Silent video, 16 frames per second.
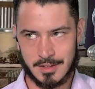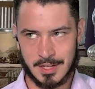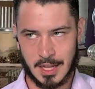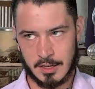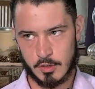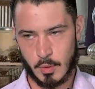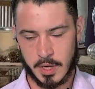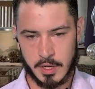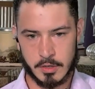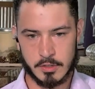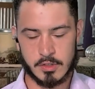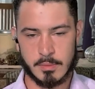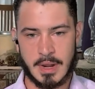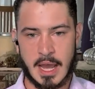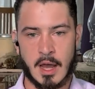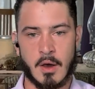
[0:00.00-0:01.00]
10, 20 years
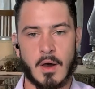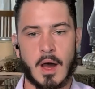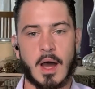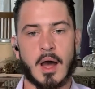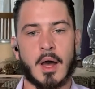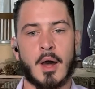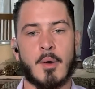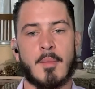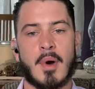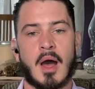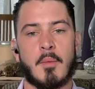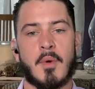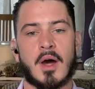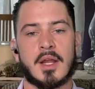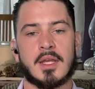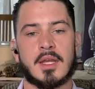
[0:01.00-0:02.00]
from now, I
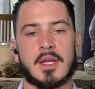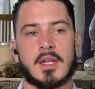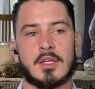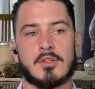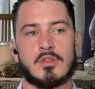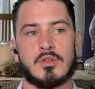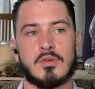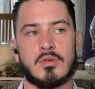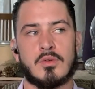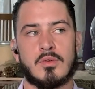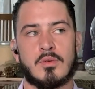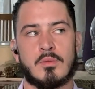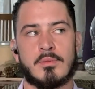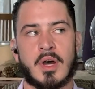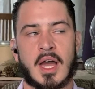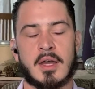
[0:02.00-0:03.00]
want to get
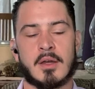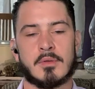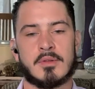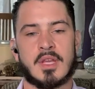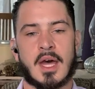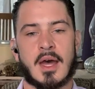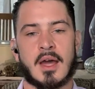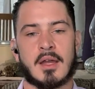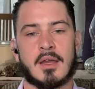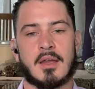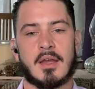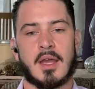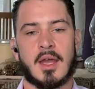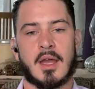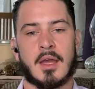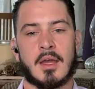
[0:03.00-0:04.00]
into biotech
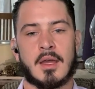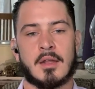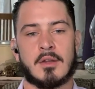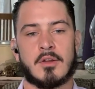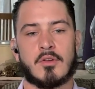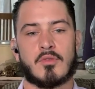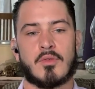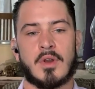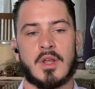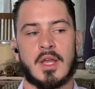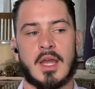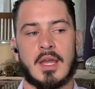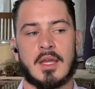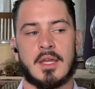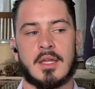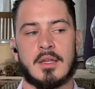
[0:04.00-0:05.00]
and
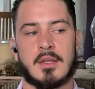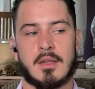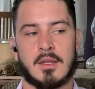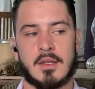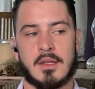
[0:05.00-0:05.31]
create